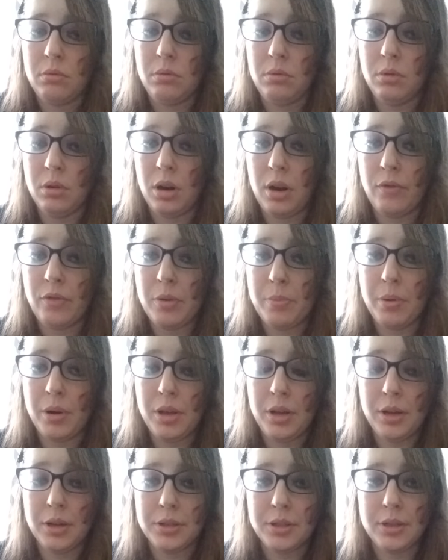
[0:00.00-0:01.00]
not everybody
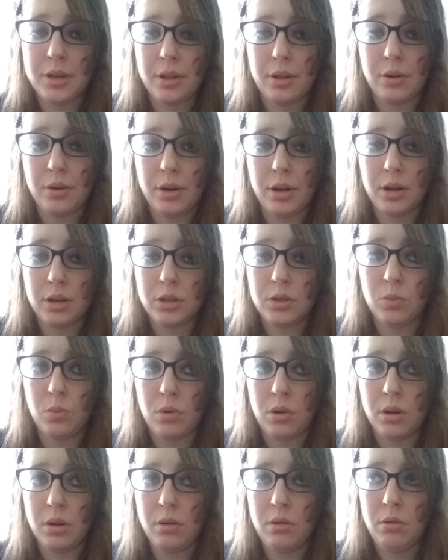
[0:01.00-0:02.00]
gets to their next
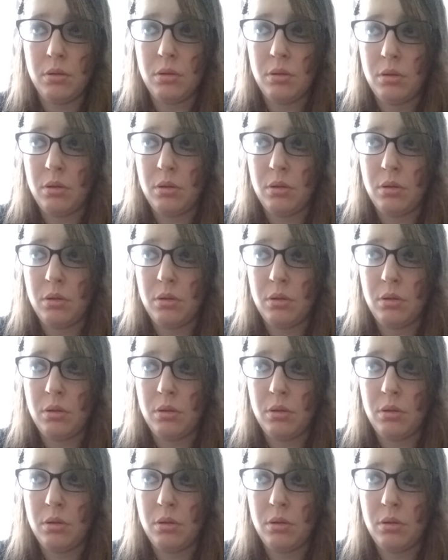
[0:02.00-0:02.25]
one.